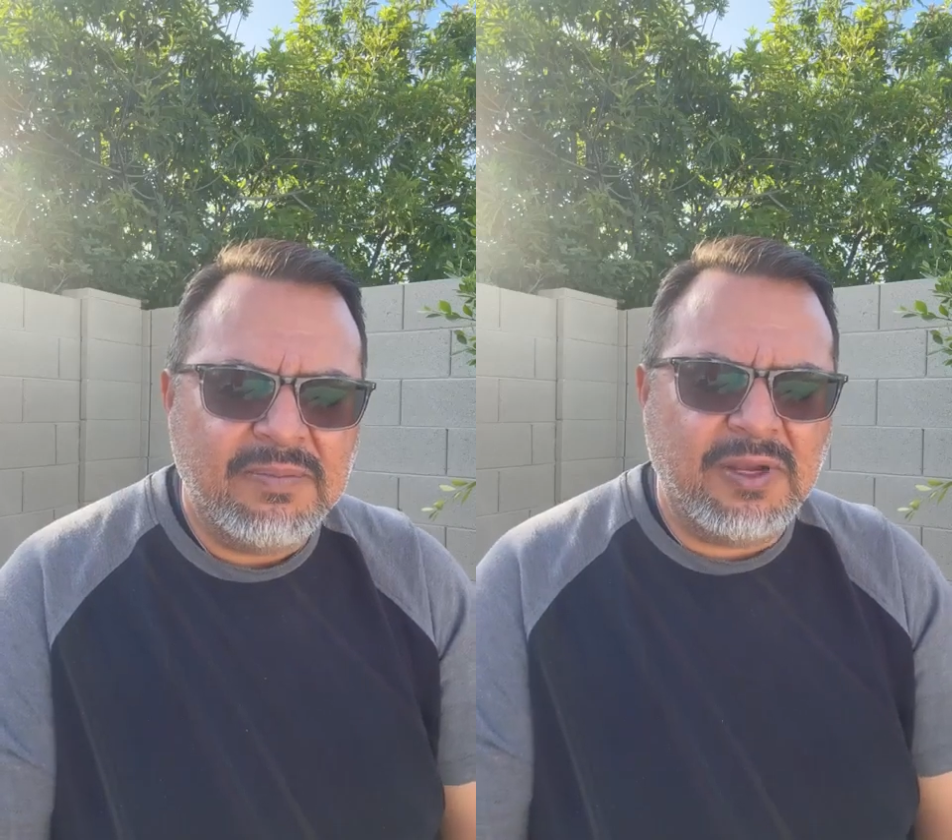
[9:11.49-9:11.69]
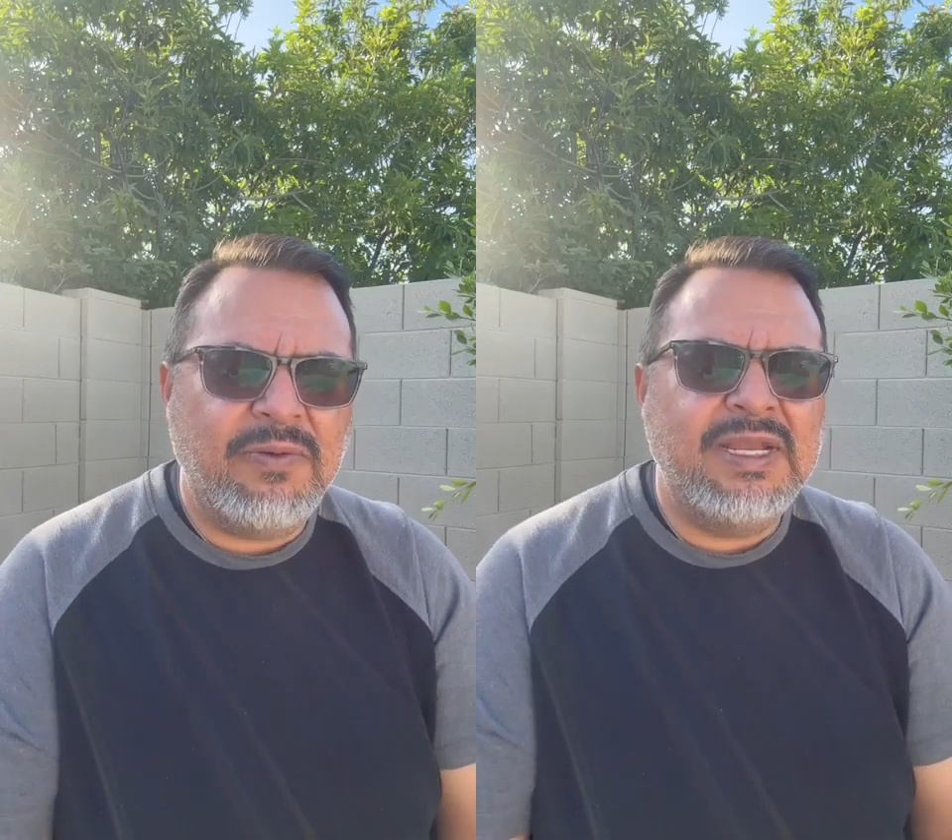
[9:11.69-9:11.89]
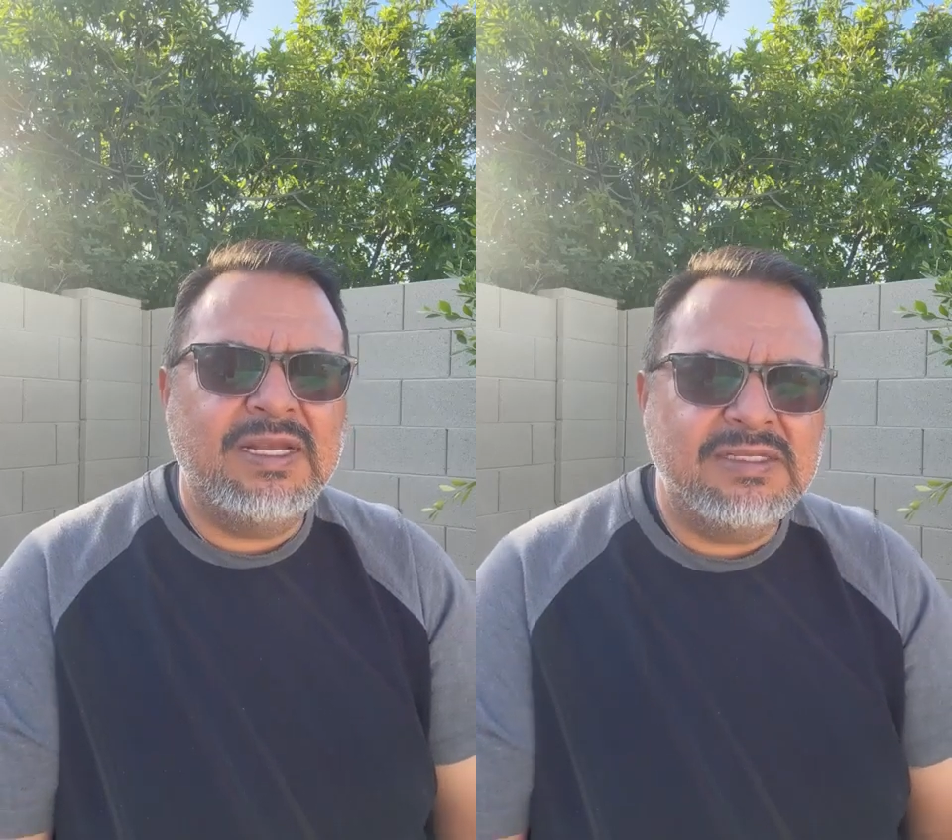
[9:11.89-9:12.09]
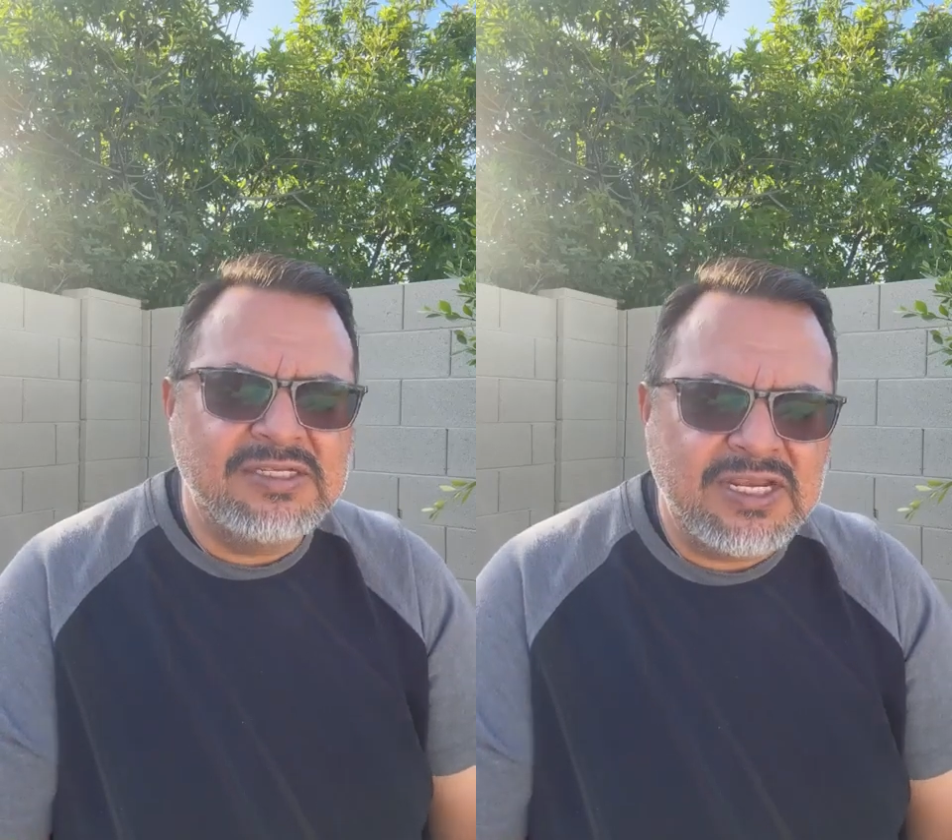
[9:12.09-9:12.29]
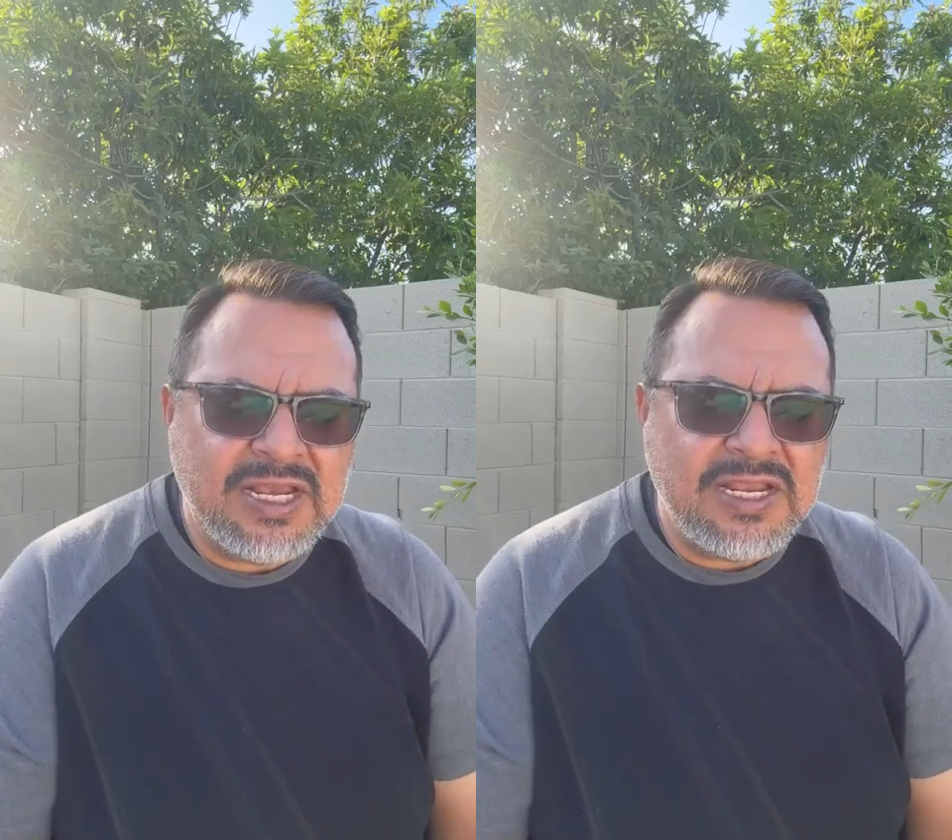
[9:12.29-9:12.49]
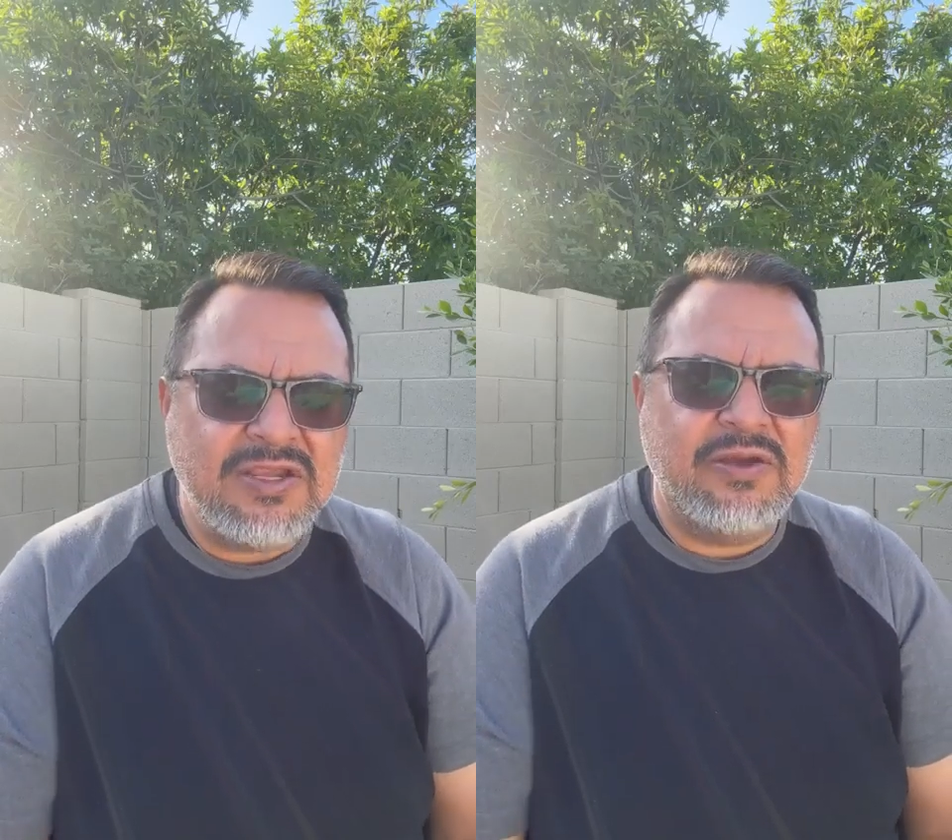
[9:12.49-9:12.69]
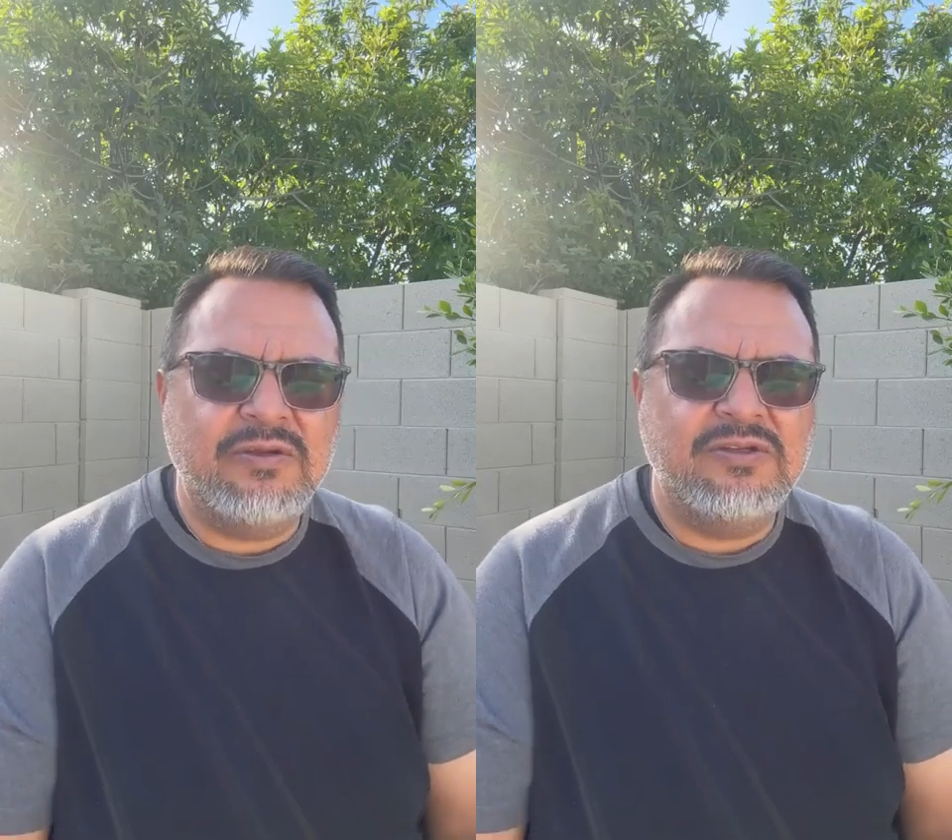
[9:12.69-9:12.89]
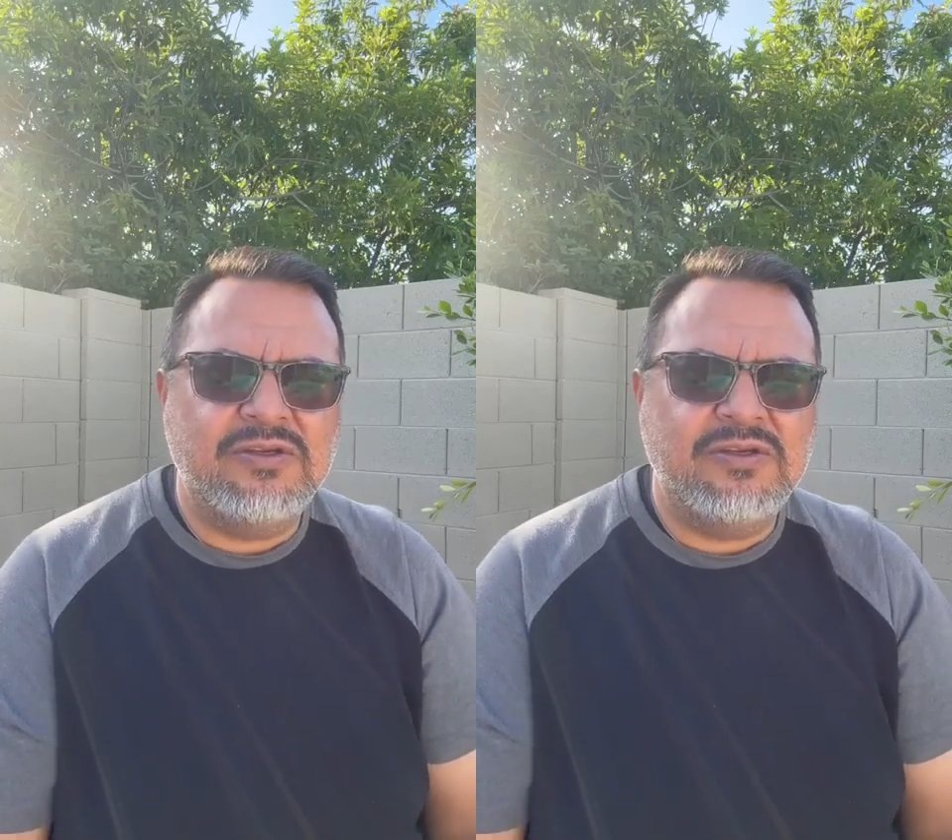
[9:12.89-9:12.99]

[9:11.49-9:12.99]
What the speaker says: May we continue